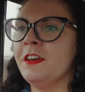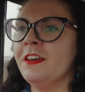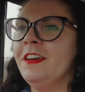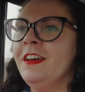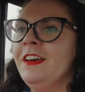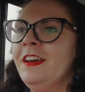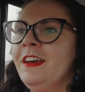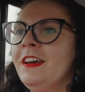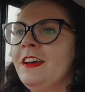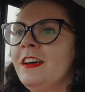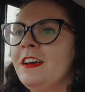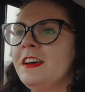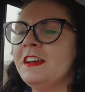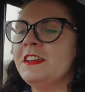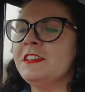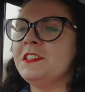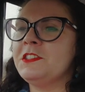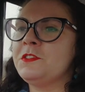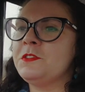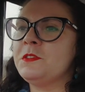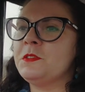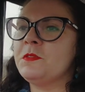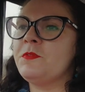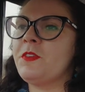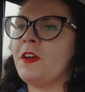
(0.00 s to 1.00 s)
has
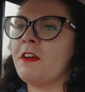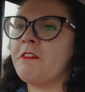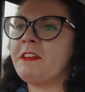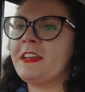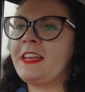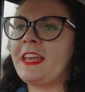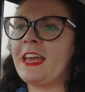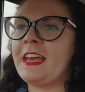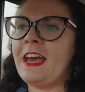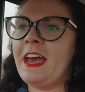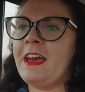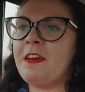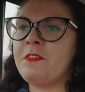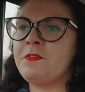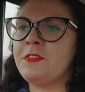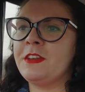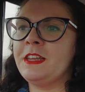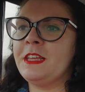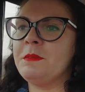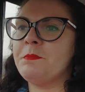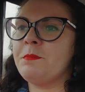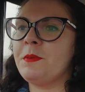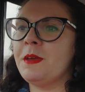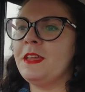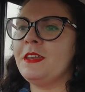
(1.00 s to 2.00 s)
very carefully
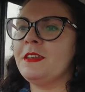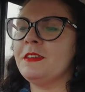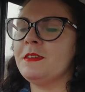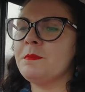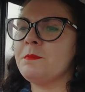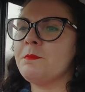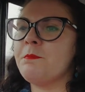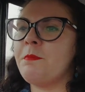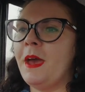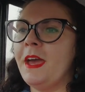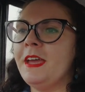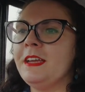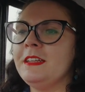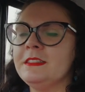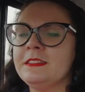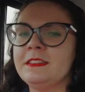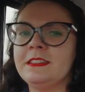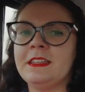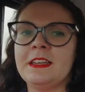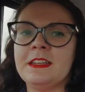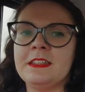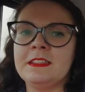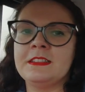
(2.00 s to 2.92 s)
been painted